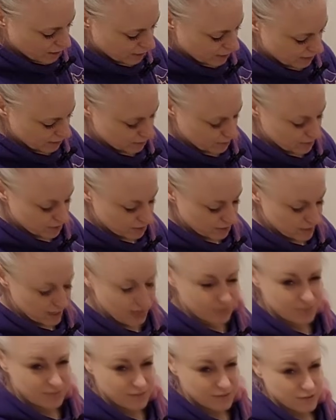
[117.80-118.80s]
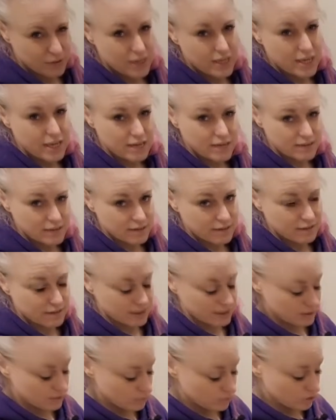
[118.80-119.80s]
And that's because it has different heat
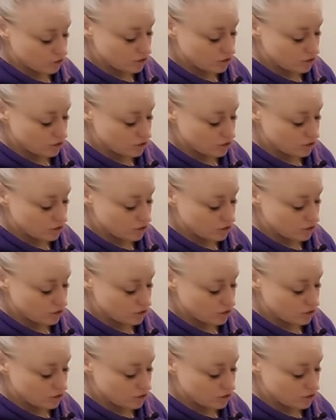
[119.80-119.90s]
settings,